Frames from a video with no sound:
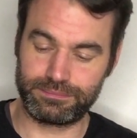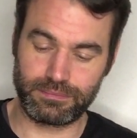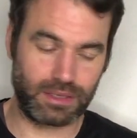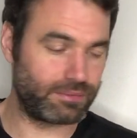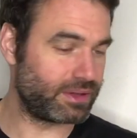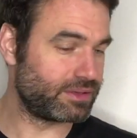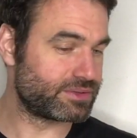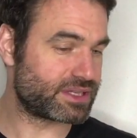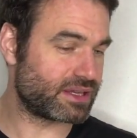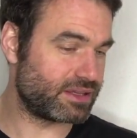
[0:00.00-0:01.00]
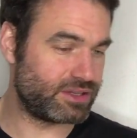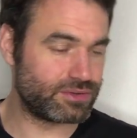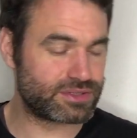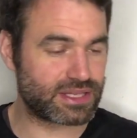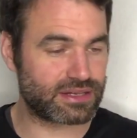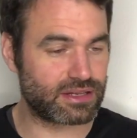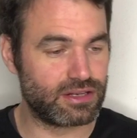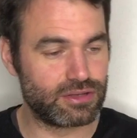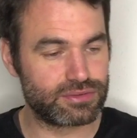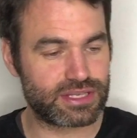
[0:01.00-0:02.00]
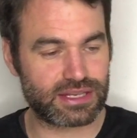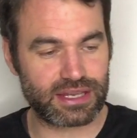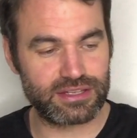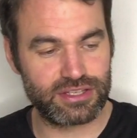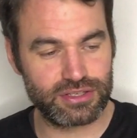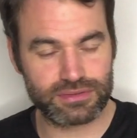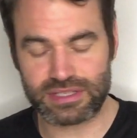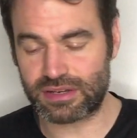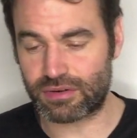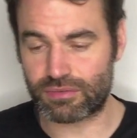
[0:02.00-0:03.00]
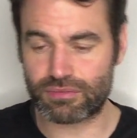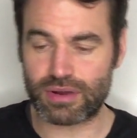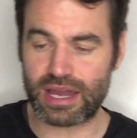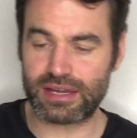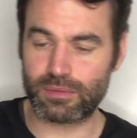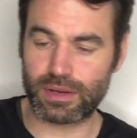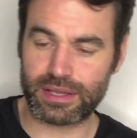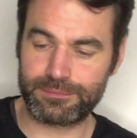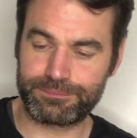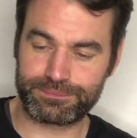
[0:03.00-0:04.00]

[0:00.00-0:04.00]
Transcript: We will lose it, use it, and use it right away.